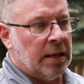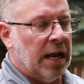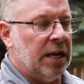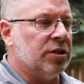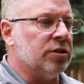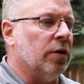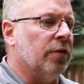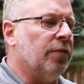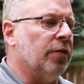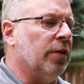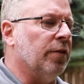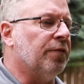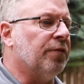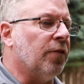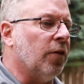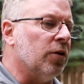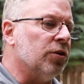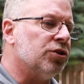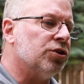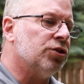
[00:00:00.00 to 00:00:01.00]
And so for the
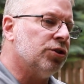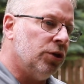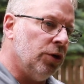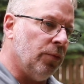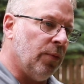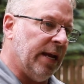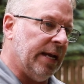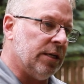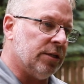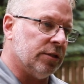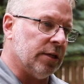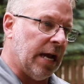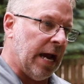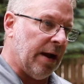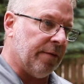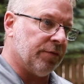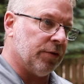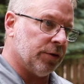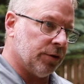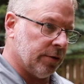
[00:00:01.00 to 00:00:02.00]
first 2 weeks
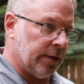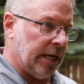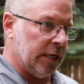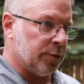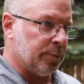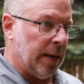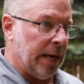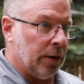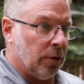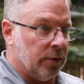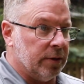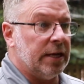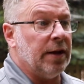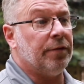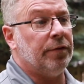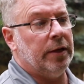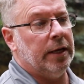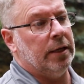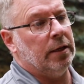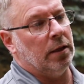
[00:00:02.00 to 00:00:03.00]
after transplant, or
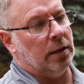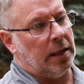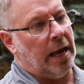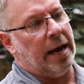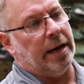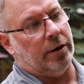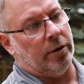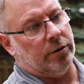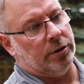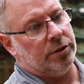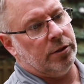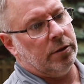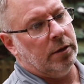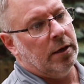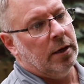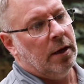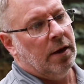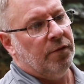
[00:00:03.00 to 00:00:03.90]
definitely in the liners,